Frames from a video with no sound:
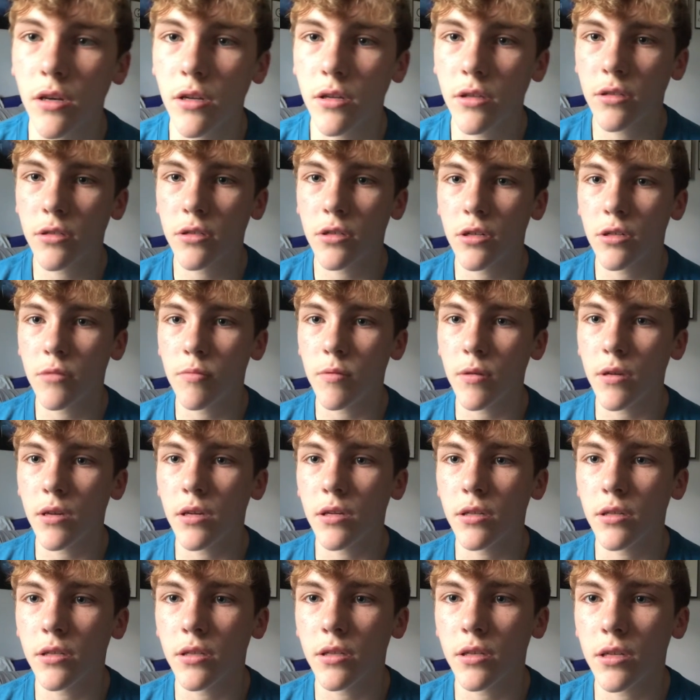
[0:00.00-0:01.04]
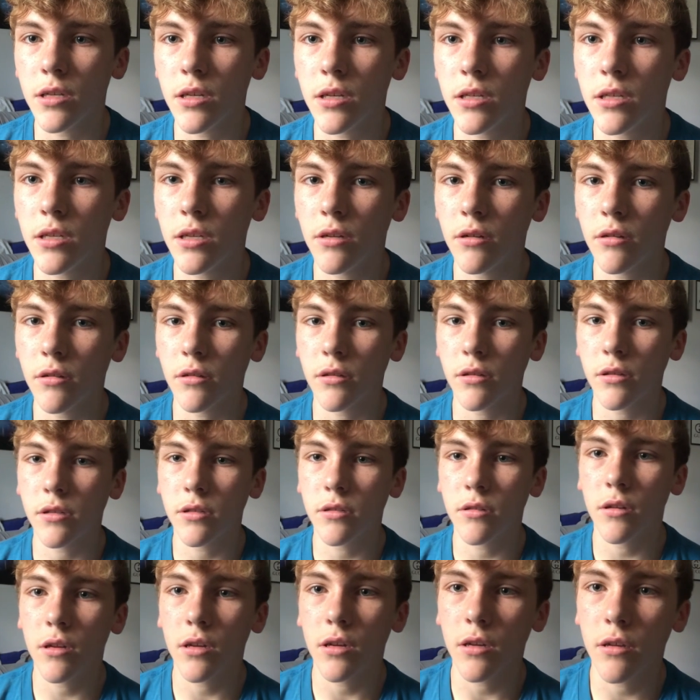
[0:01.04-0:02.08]
It's just because of the detail and
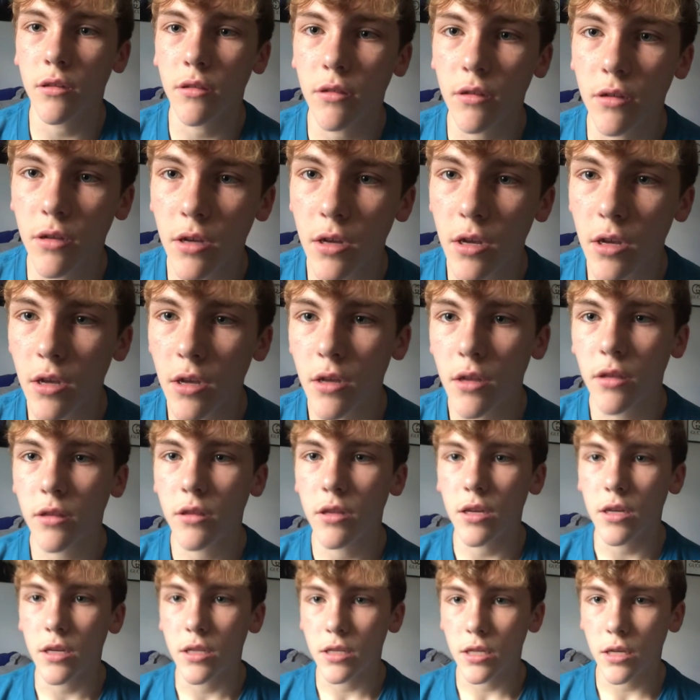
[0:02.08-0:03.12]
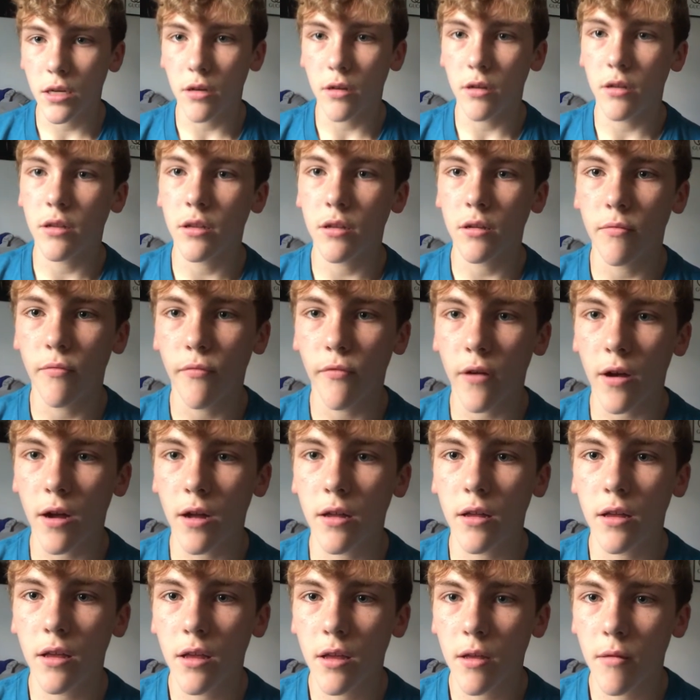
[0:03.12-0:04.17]
it's like the detail and the
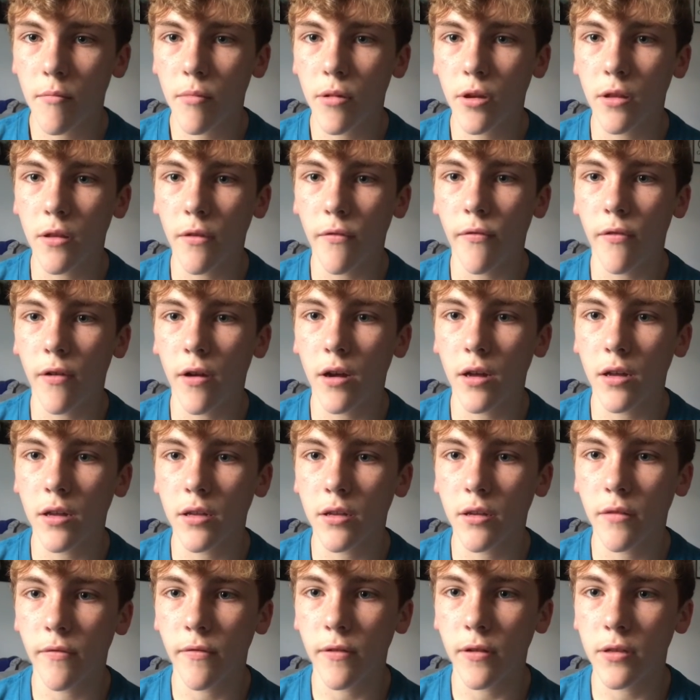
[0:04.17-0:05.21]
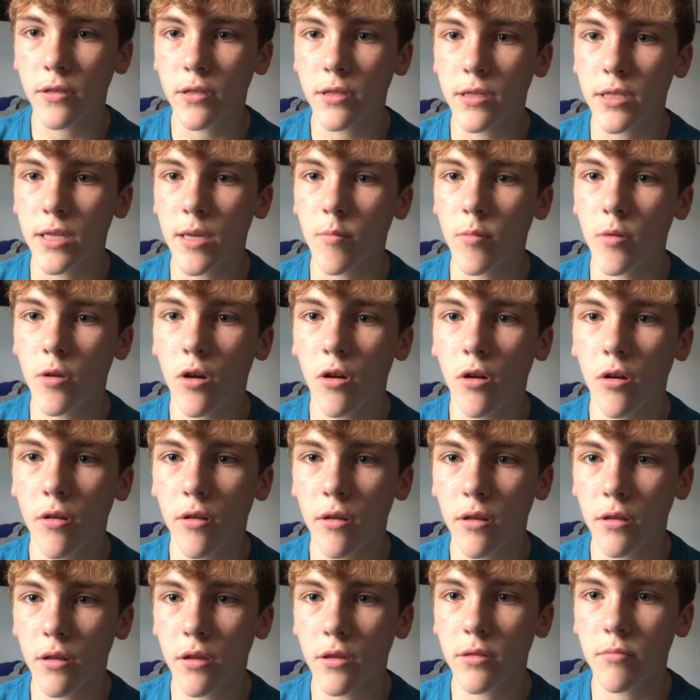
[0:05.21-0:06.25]
font but the font if it's the same color
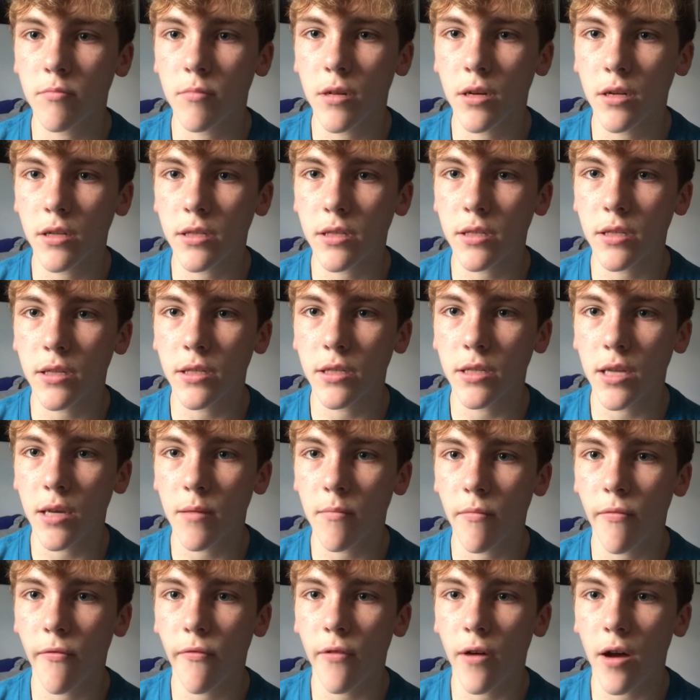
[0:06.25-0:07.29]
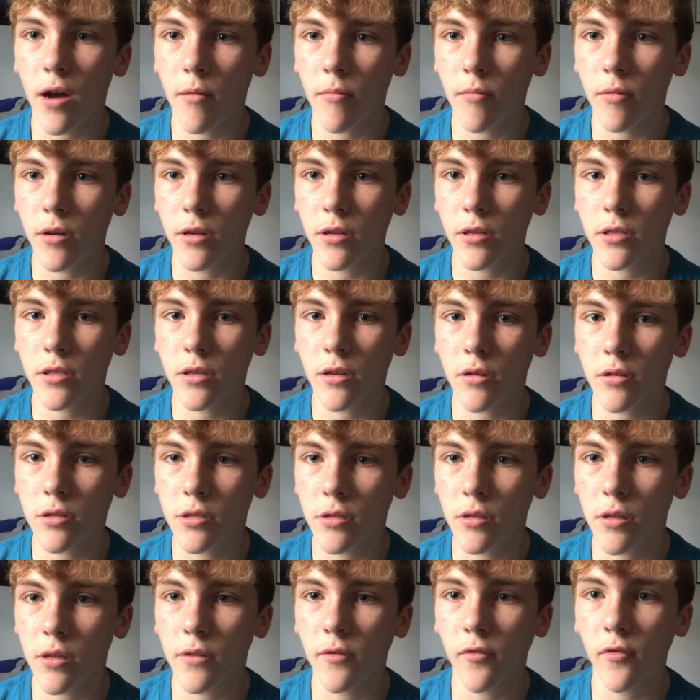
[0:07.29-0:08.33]
then doesn't mean it's the same font but it's also
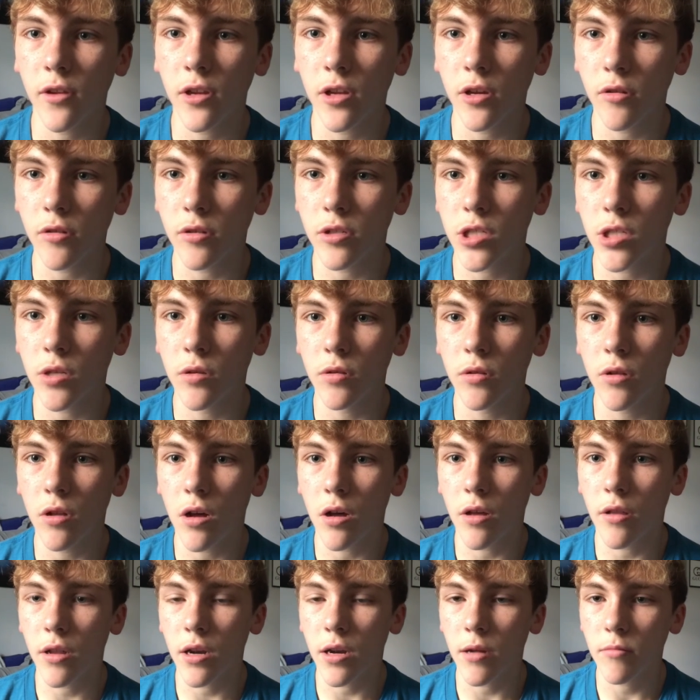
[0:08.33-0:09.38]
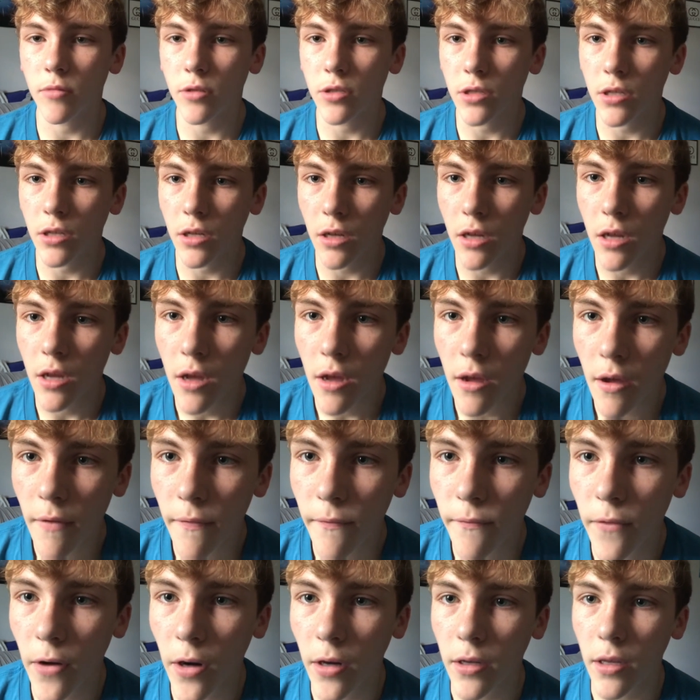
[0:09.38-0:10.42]
this video is so long that I'm just gonna
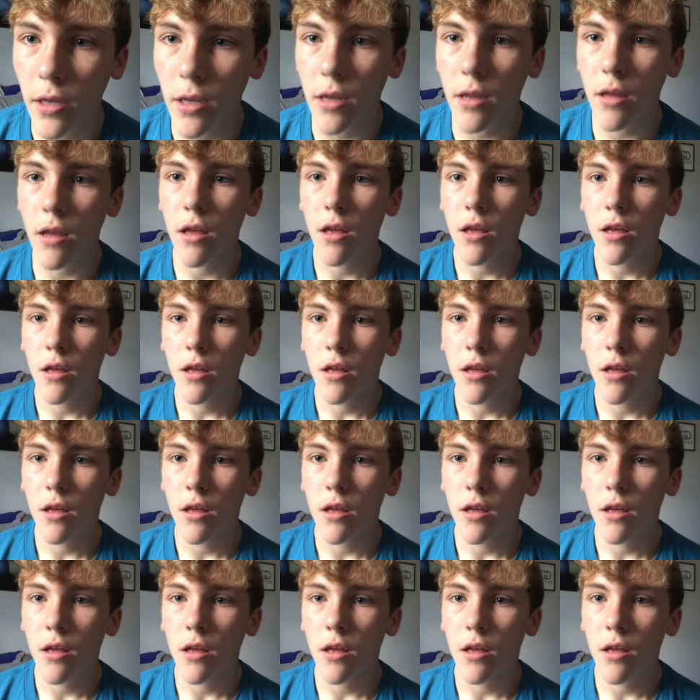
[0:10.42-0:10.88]
freaking